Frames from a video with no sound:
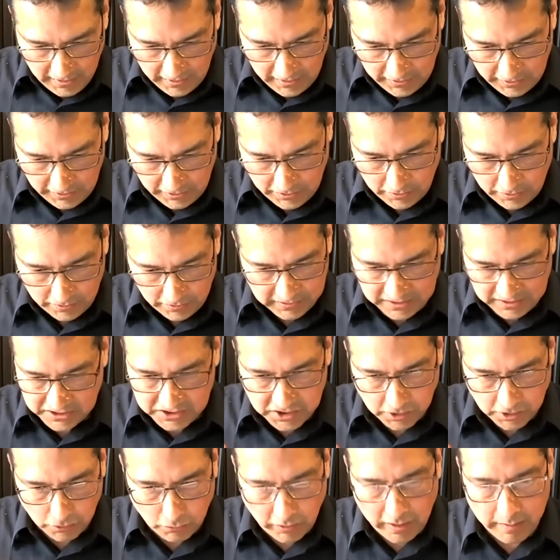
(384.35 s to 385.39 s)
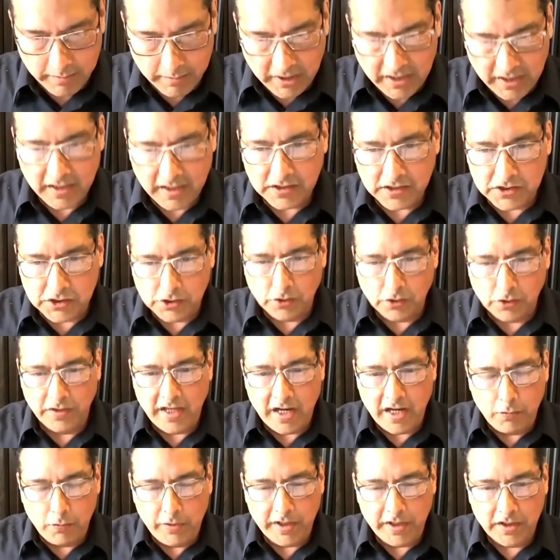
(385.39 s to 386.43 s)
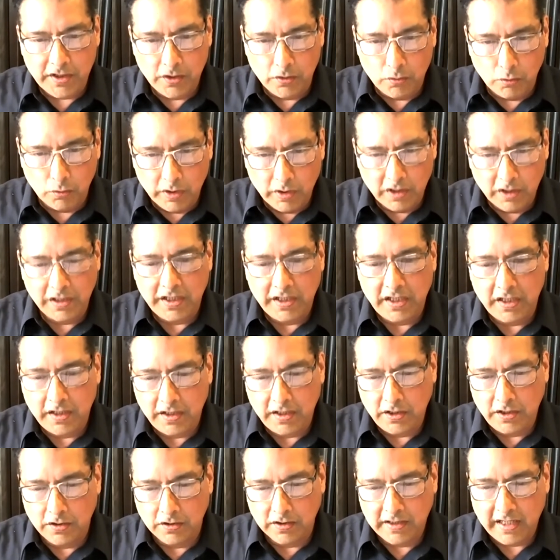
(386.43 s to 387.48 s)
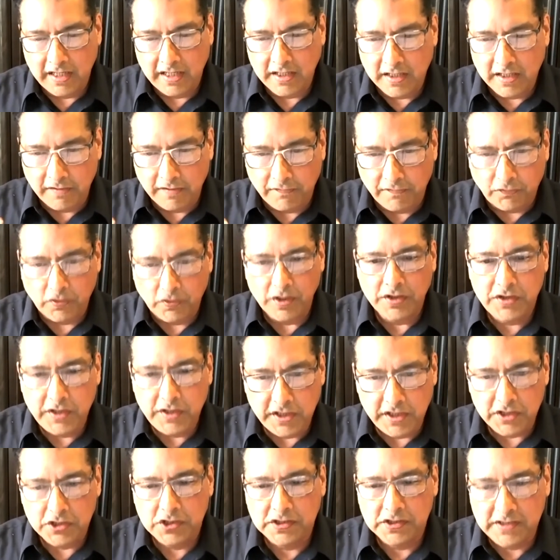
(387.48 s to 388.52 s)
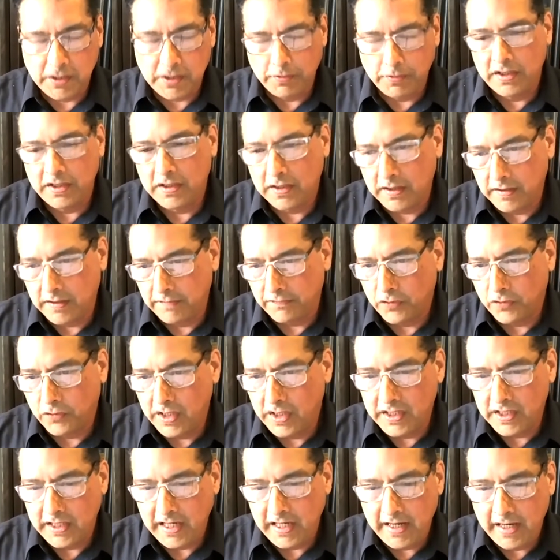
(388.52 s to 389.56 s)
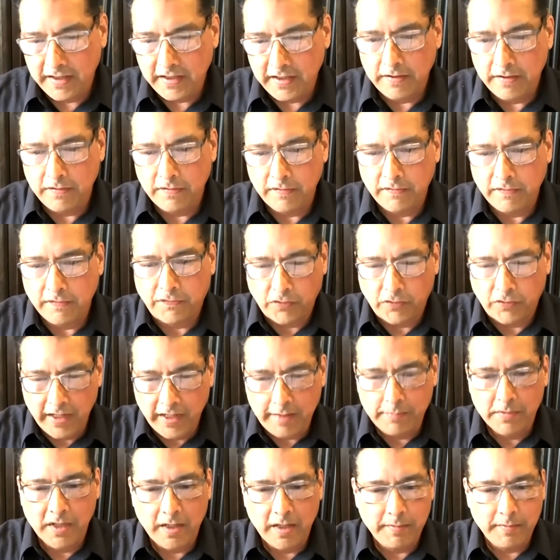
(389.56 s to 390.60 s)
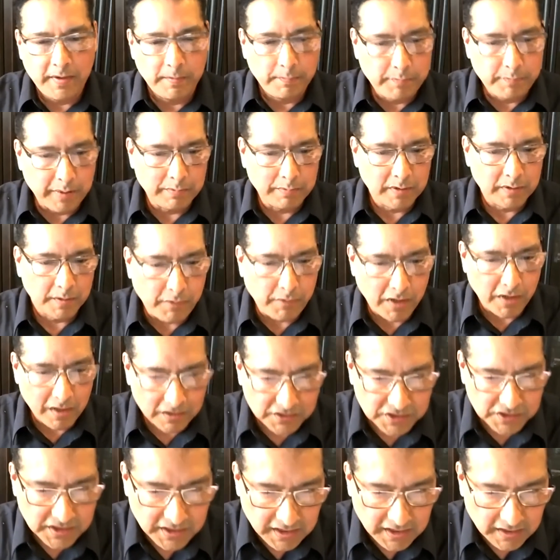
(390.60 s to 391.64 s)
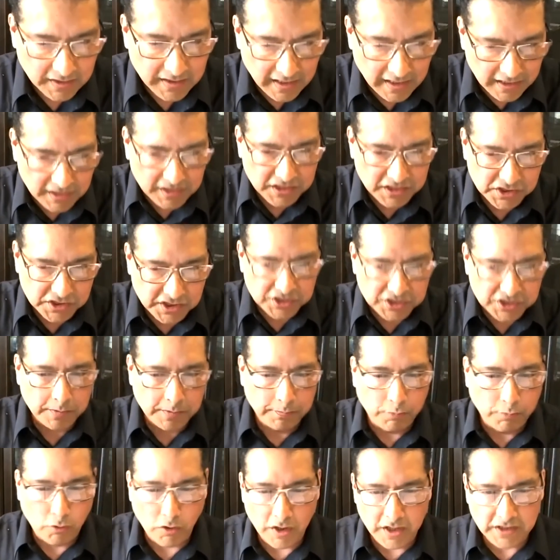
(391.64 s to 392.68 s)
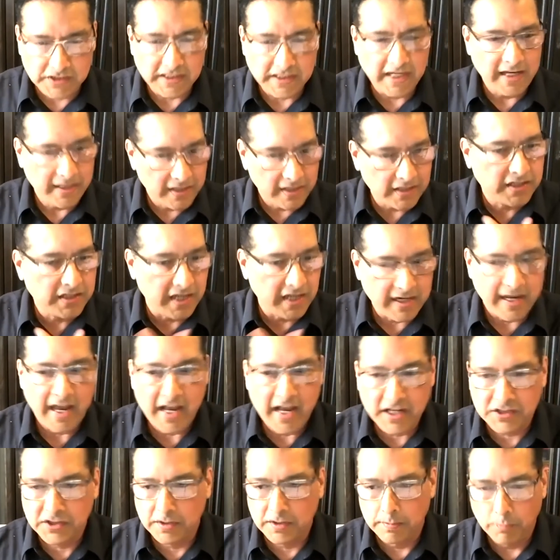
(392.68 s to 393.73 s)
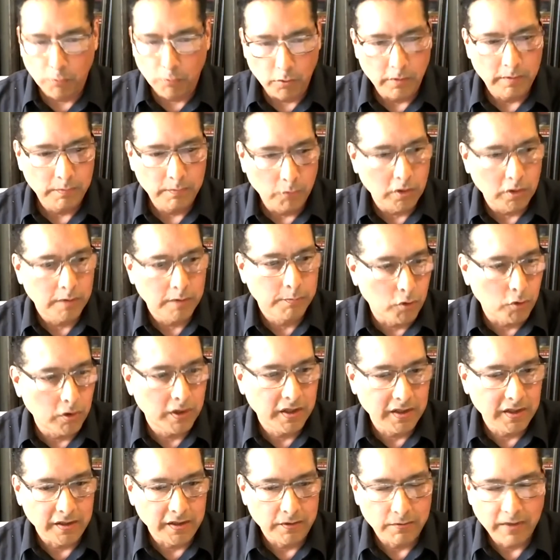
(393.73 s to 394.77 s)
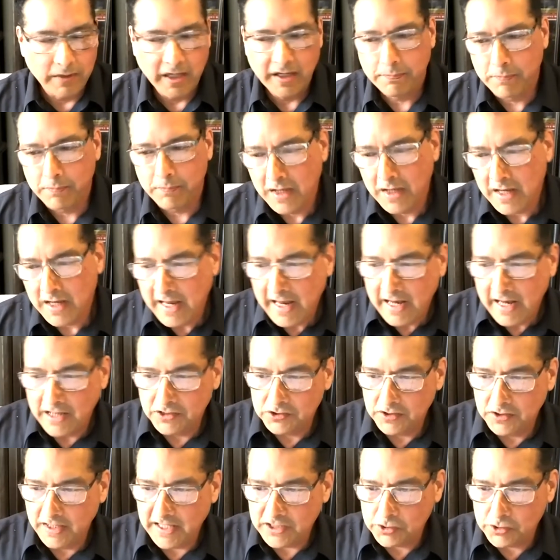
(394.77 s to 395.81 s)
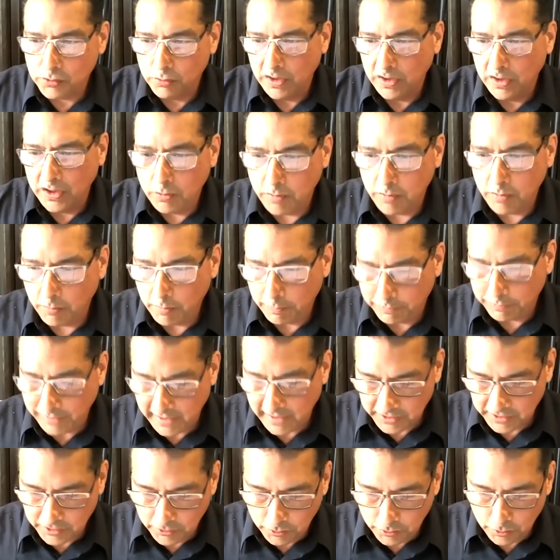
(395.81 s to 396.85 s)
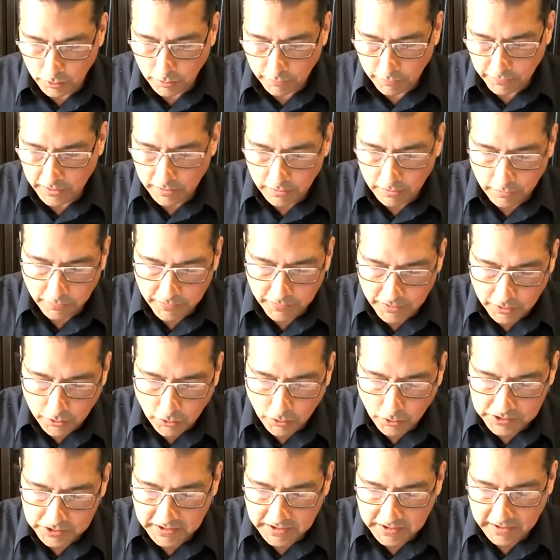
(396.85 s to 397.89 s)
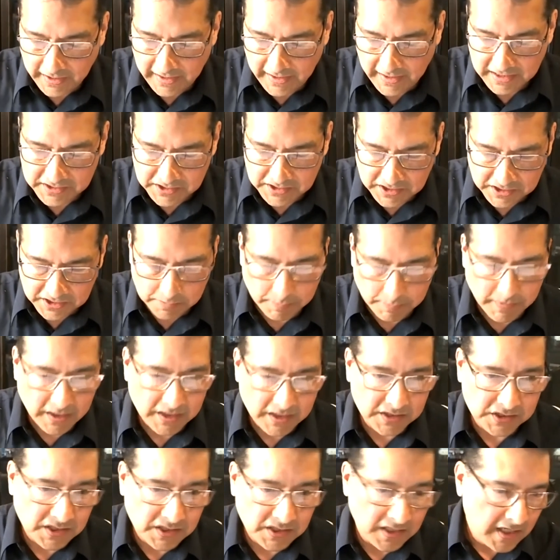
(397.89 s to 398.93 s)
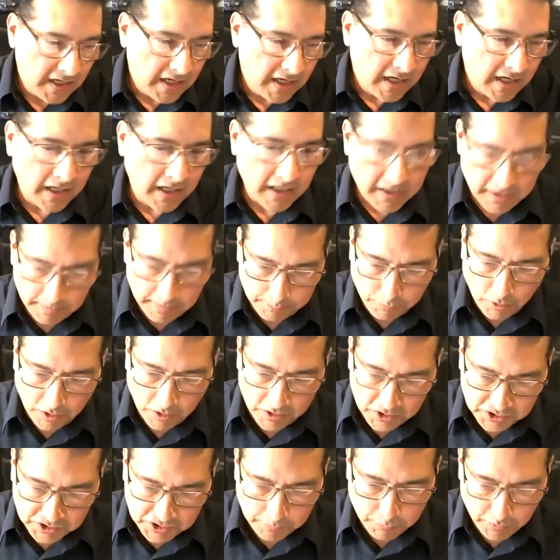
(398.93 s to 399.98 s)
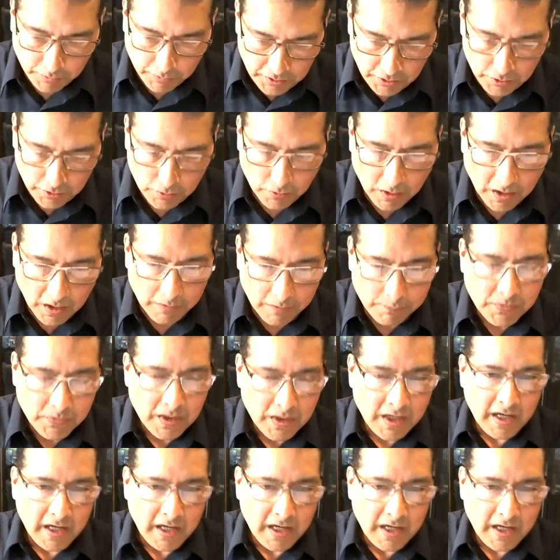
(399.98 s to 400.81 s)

you know, disagreement, so that we could really, you know, kind of confront the issues that we need to confront, and then frame them in public policy kind of decision points, and then take action, more importantly, right? And so that's really what we plan to do over the course of the next 6 months in partnership with you all.